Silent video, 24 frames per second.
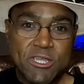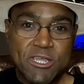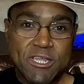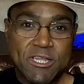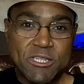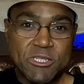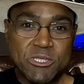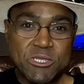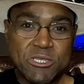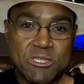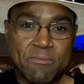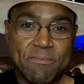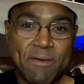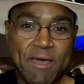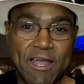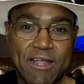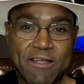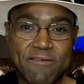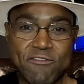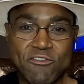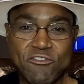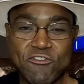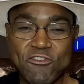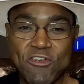into the
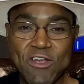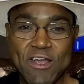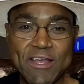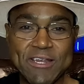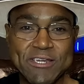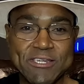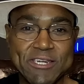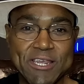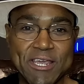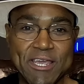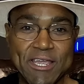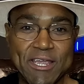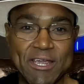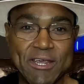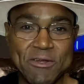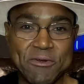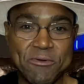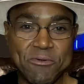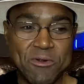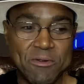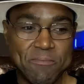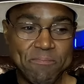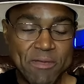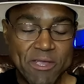back of a trash
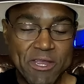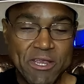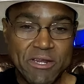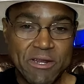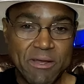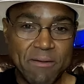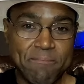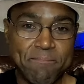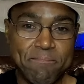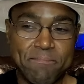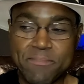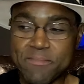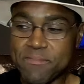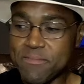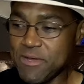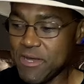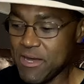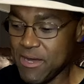can or picking up